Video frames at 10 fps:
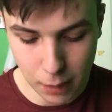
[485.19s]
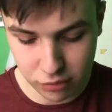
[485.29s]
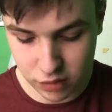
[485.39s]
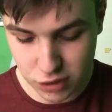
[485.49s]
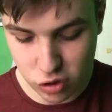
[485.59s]
Up
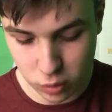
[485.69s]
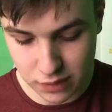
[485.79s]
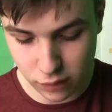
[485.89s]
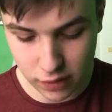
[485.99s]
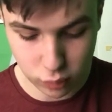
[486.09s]
for Review
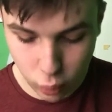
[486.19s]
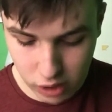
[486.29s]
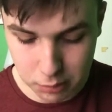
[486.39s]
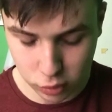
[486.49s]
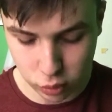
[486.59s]
25s.
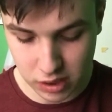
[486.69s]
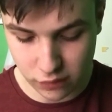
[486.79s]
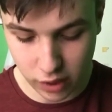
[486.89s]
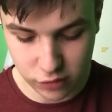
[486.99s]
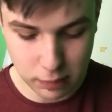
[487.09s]
Walking and Mill
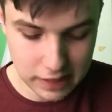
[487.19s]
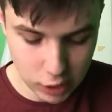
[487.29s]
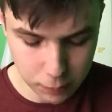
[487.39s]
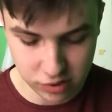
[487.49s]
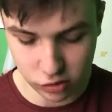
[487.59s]
25s.
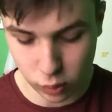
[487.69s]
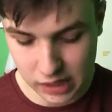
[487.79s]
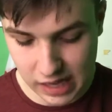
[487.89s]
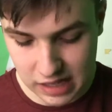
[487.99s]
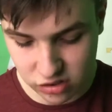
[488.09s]
Bally Optic
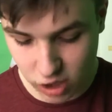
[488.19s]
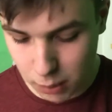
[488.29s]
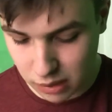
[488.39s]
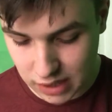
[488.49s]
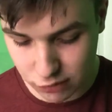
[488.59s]
28s.
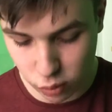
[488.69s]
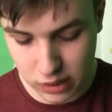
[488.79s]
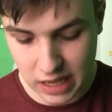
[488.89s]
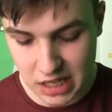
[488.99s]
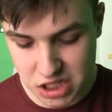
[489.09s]
Noble Endeavour
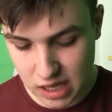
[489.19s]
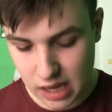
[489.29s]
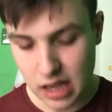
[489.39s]
28s.